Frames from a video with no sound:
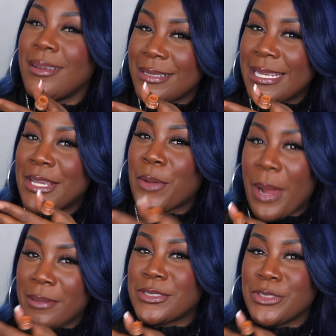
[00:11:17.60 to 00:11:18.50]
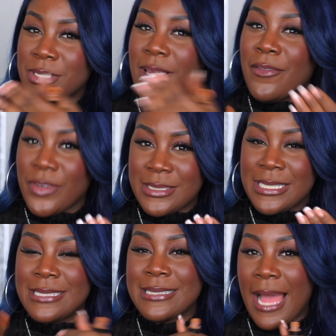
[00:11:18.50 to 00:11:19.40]
in comparison to the other
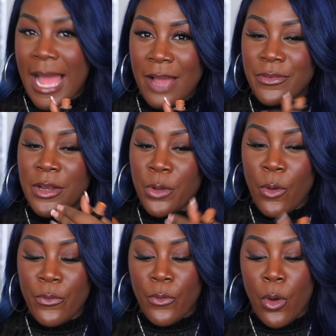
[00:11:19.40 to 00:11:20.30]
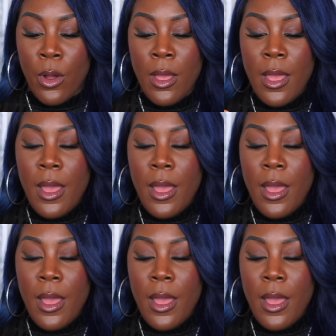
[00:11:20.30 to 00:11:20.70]
concealers that I have and I go for.